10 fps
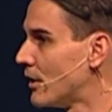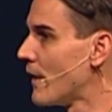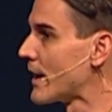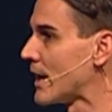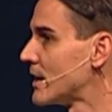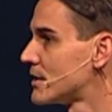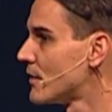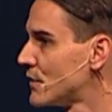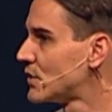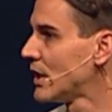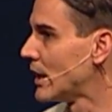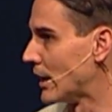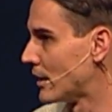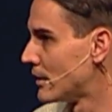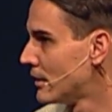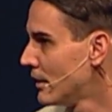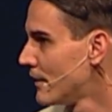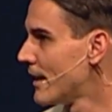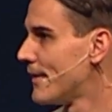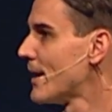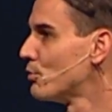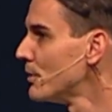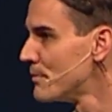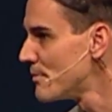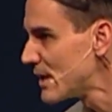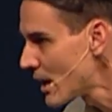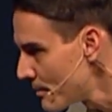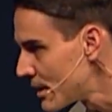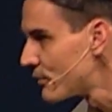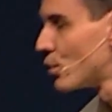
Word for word: and all that kind of stuff as king that that wouldn't be becoming of